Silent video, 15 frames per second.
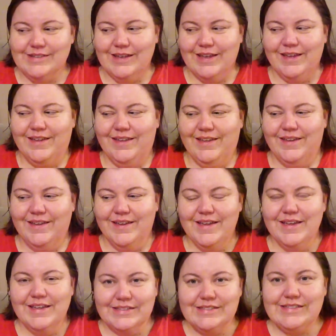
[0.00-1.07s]

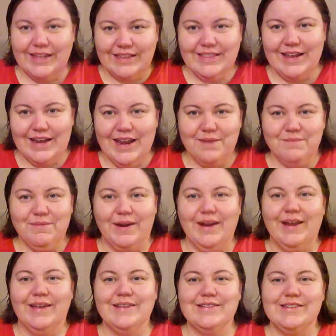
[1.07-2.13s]
It's like that name
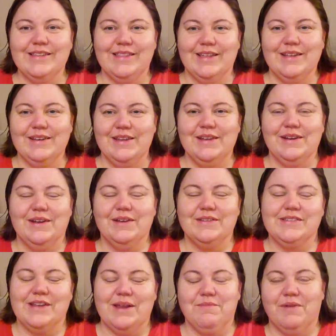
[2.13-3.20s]
brand that, you know, it's a
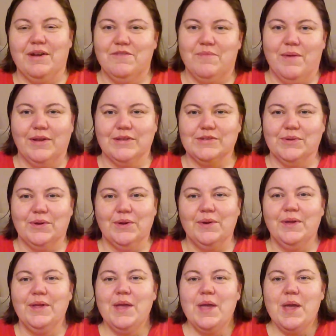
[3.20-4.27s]
name brand of potting soil.
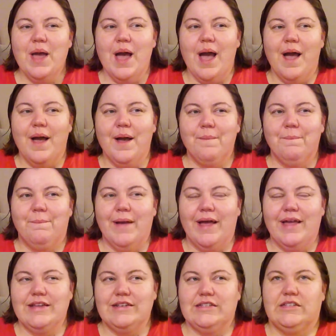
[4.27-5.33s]

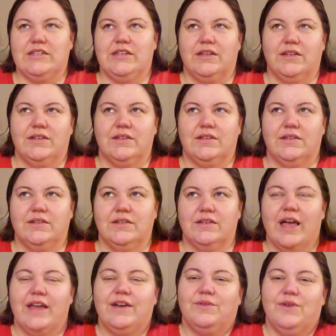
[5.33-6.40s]
But
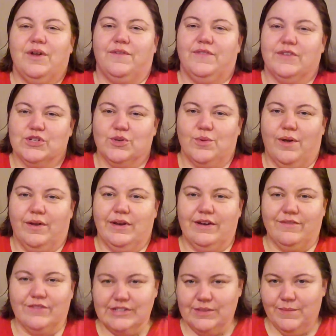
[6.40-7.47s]
I don't know if there's a quality
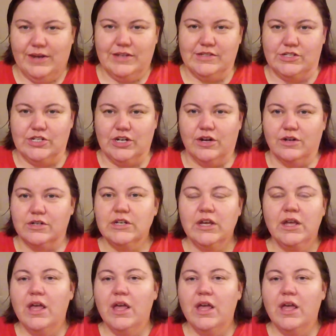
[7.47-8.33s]
difference. I mean, it's dirt.